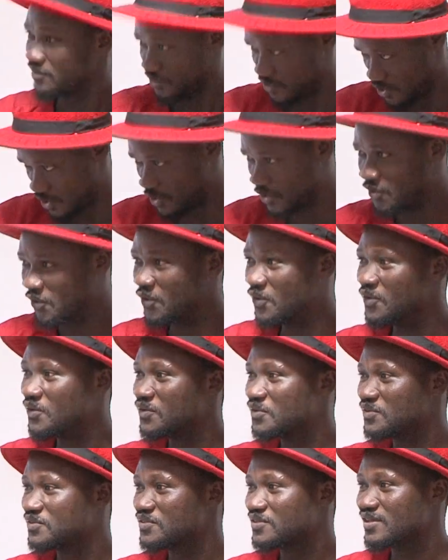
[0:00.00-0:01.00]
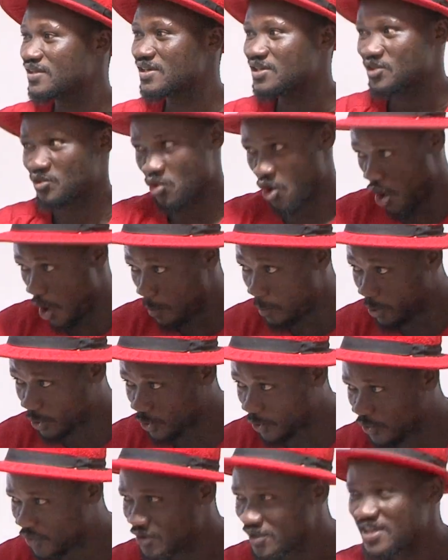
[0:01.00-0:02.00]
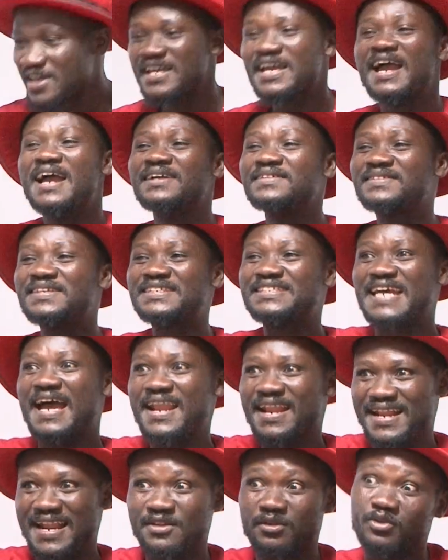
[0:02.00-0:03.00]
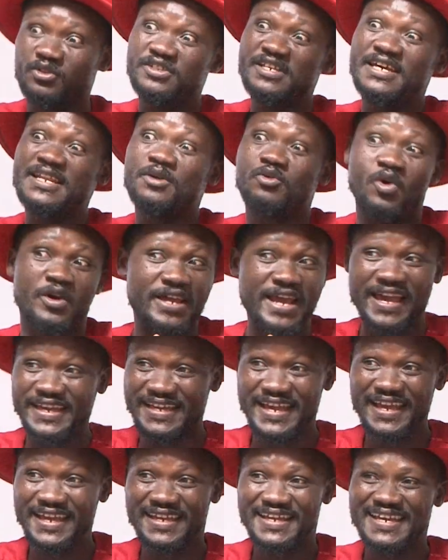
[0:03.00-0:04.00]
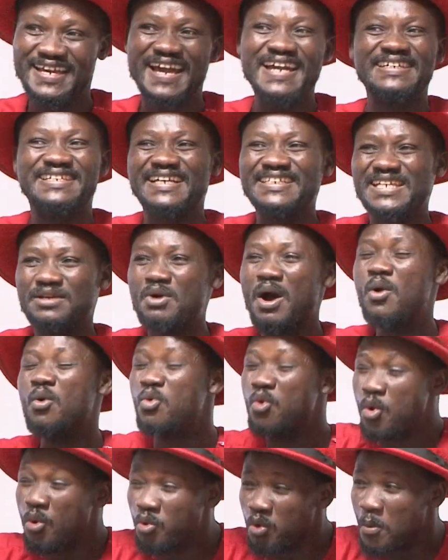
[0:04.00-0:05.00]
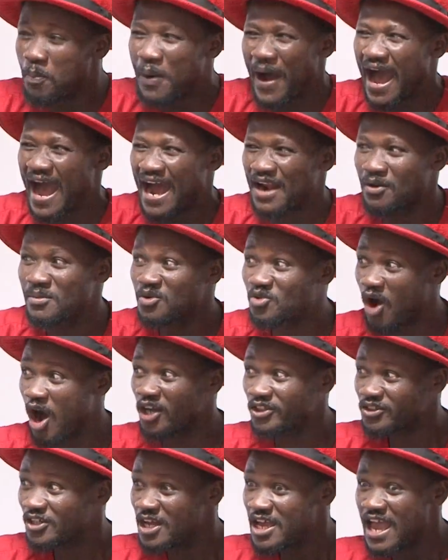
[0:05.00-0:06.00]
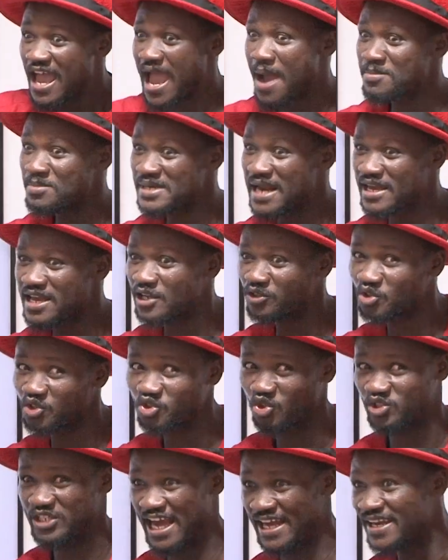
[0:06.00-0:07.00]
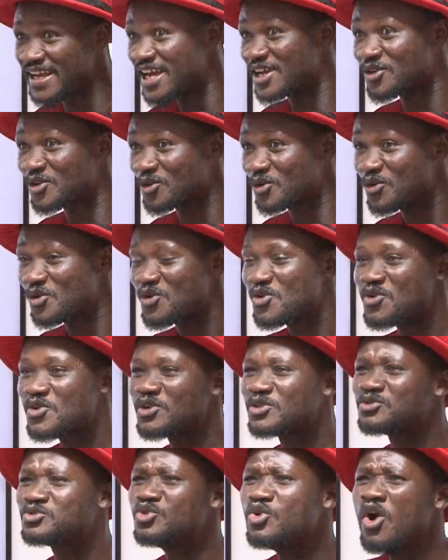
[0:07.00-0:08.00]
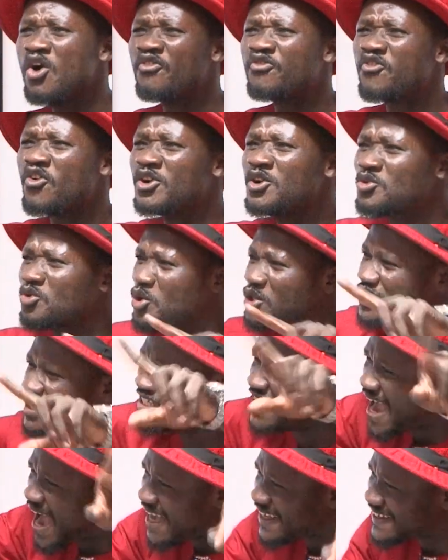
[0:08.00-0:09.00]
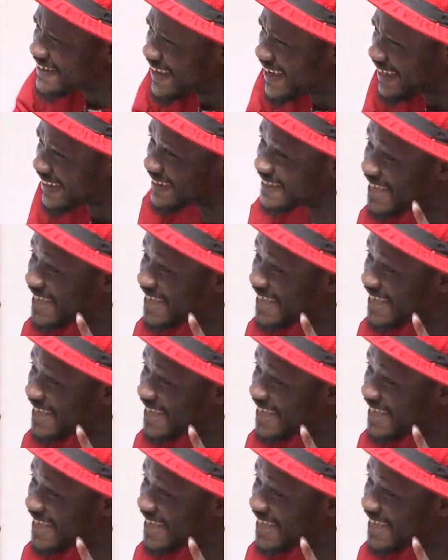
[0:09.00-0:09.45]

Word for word: Yo, no, bro, and the sad mothers, the Anacoya, and guess they were woo pan because, and when I have to kiss a yanni, you know, you for no cosia say,